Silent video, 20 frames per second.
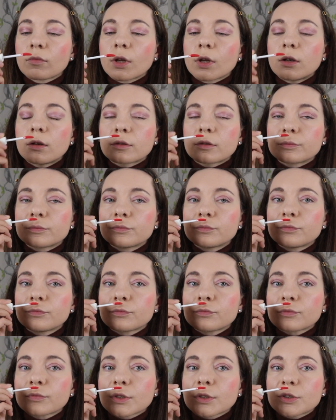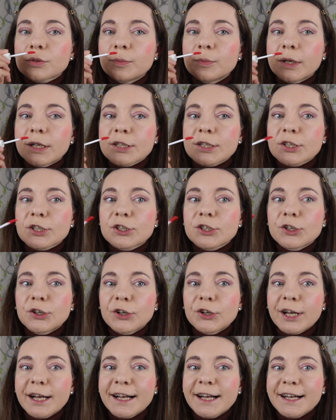Oh, smells so
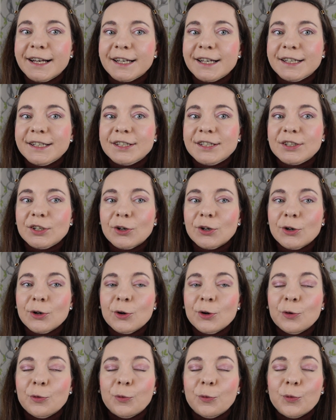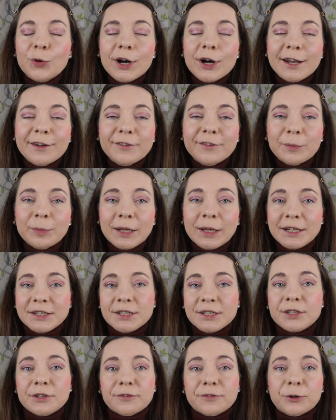nice. Oh, one of the
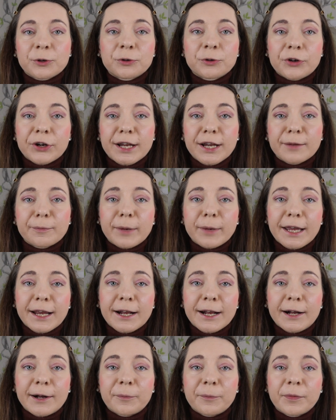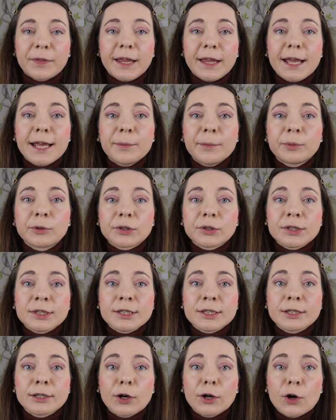pluses of the Korean makeup, they put
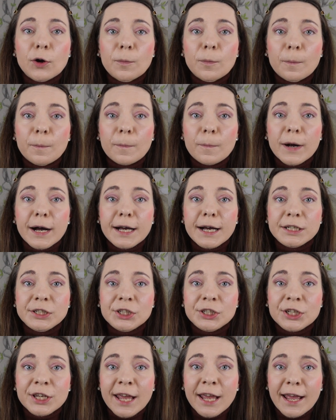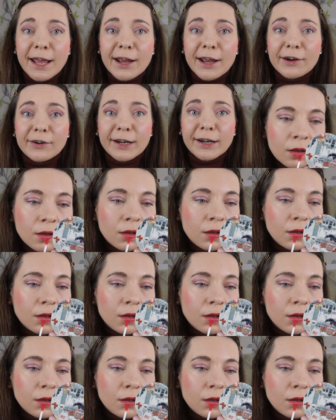so much care.